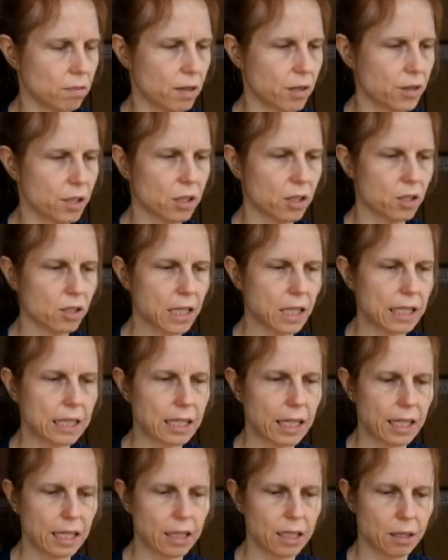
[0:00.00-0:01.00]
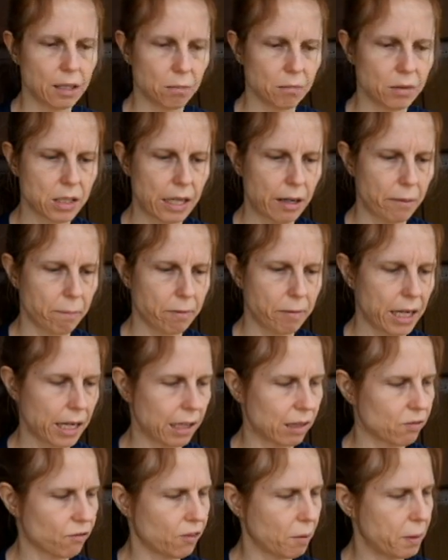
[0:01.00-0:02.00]
I think they're titanium tent
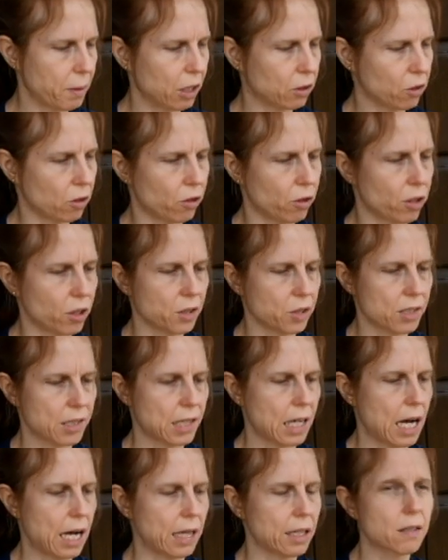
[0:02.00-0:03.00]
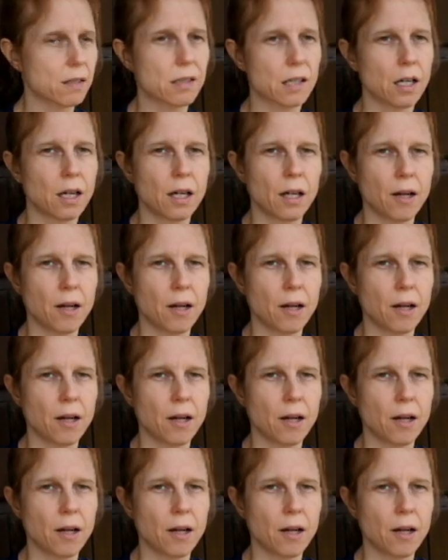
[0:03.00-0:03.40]
pegs from Mountain Laurel Designs.